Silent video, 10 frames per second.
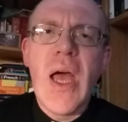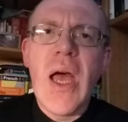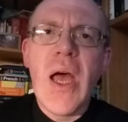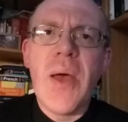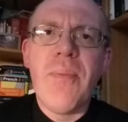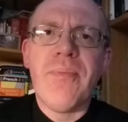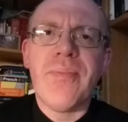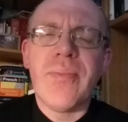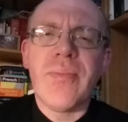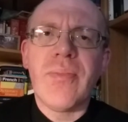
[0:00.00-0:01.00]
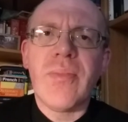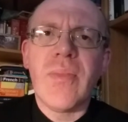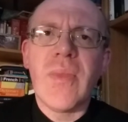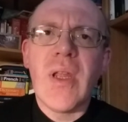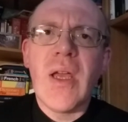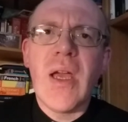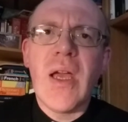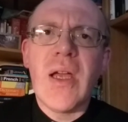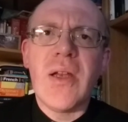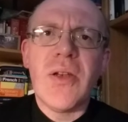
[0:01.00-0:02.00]
um,
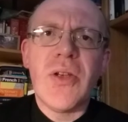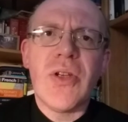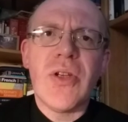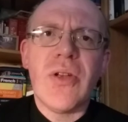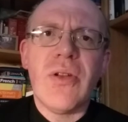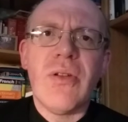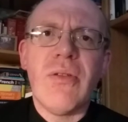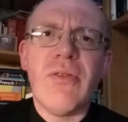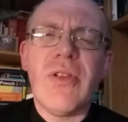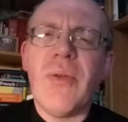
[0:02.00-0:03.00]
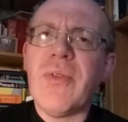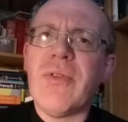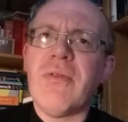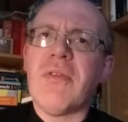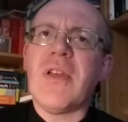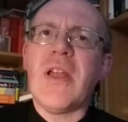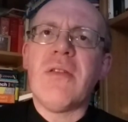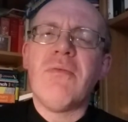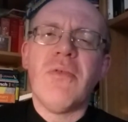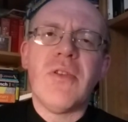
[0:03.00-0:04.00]
and someone said
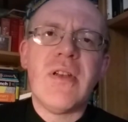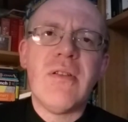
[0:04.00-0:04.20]
what,